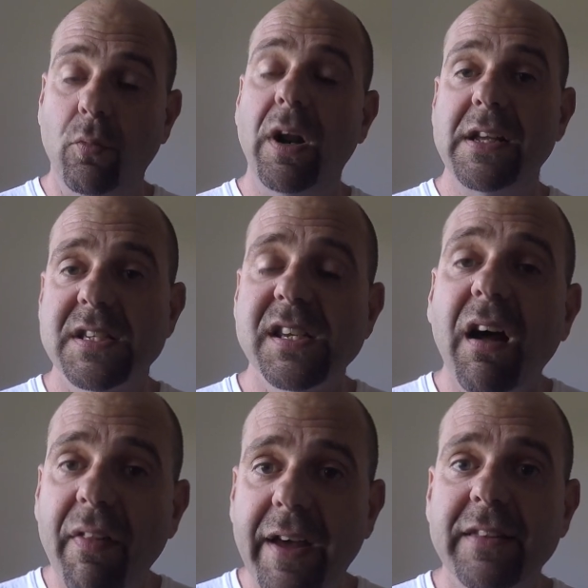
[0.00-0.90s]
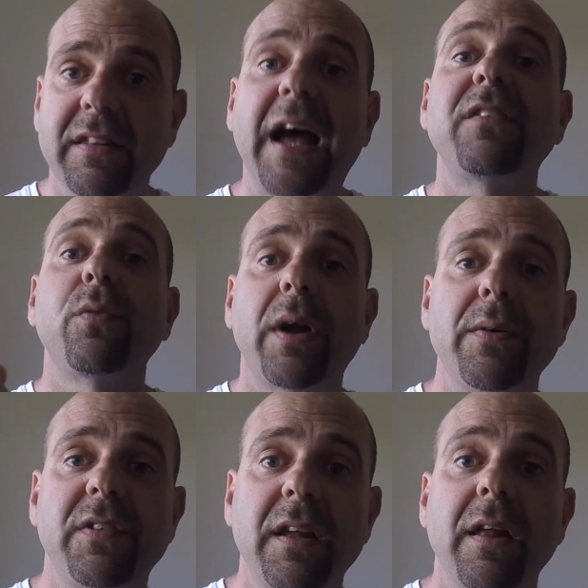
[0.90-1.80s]
When I saw that, that's what I
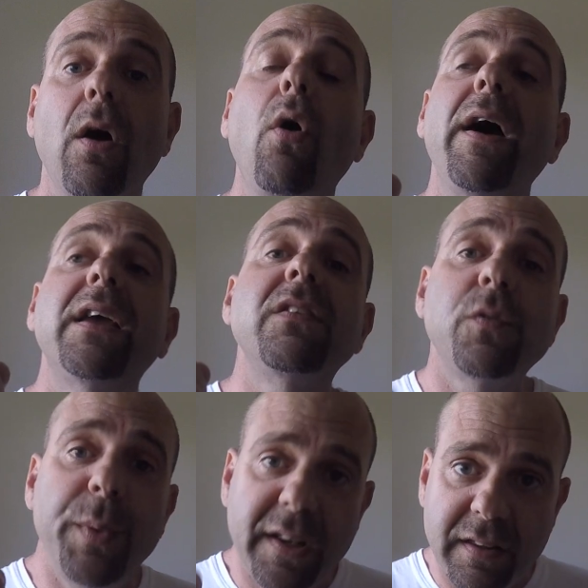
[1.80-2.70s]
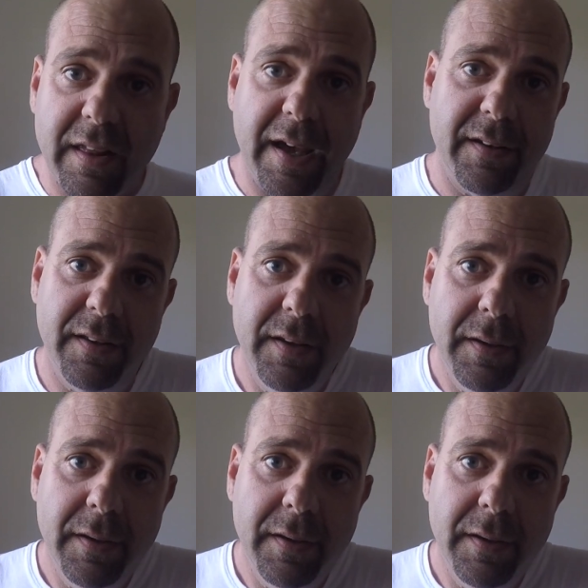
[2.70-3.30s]
was saying. Like, oh, I can speak to that.